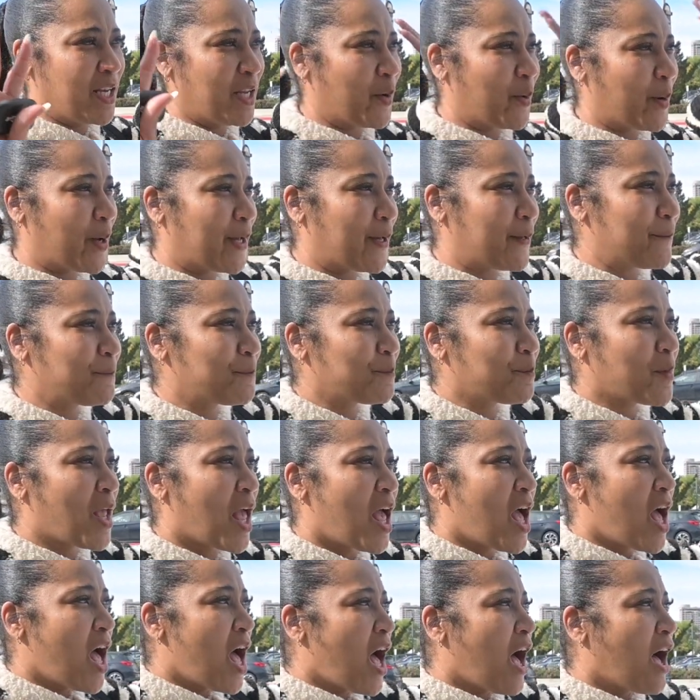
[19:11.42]
anyway,
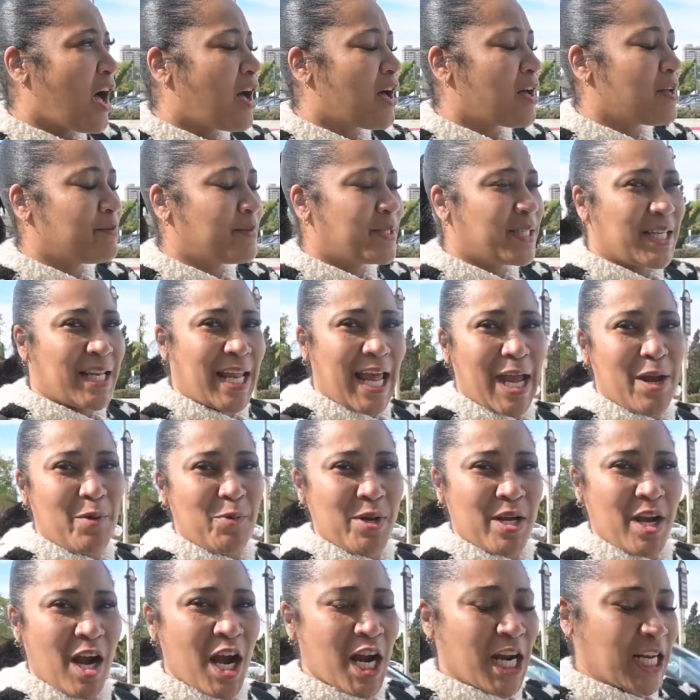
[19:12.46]
um, today
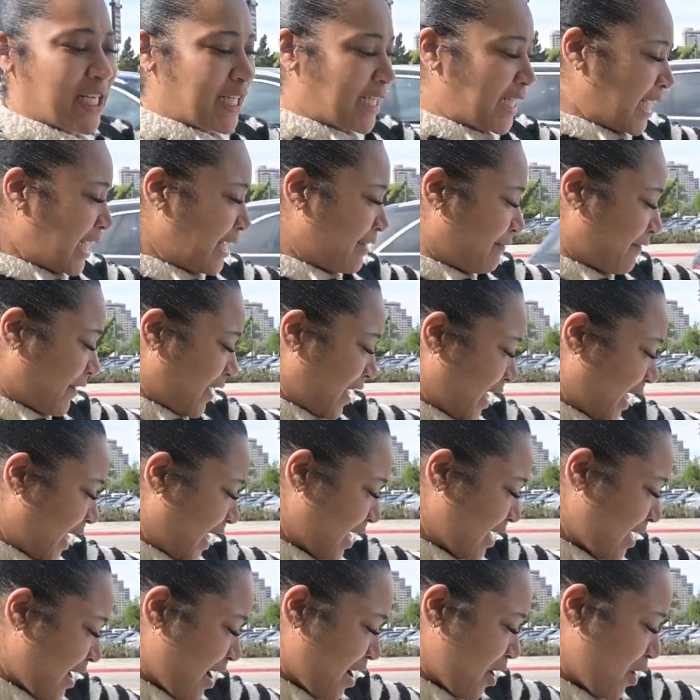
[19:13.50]
we are leaving.
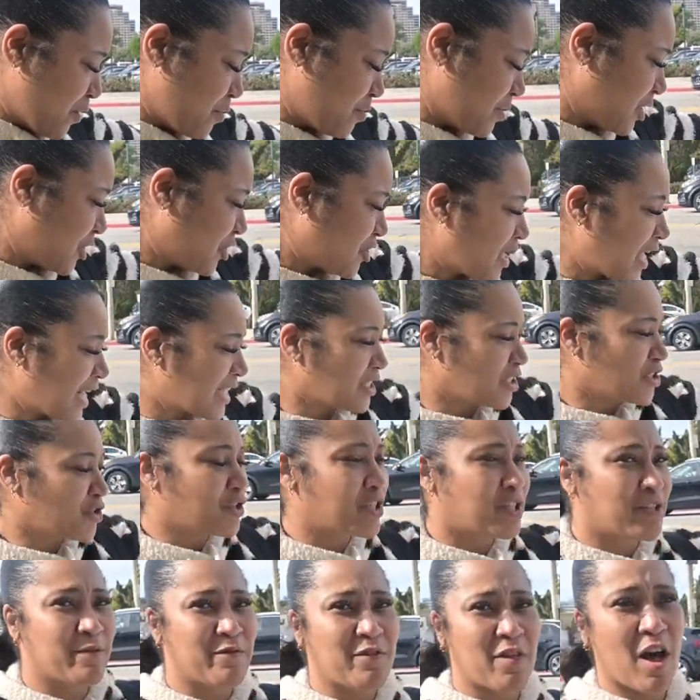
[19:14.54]
I hope that you guys
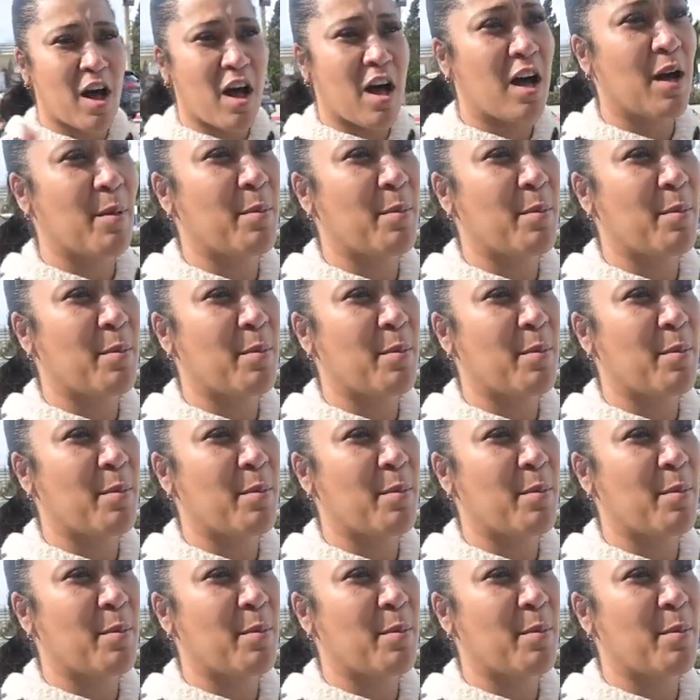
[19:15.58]
enjoyed the vlog.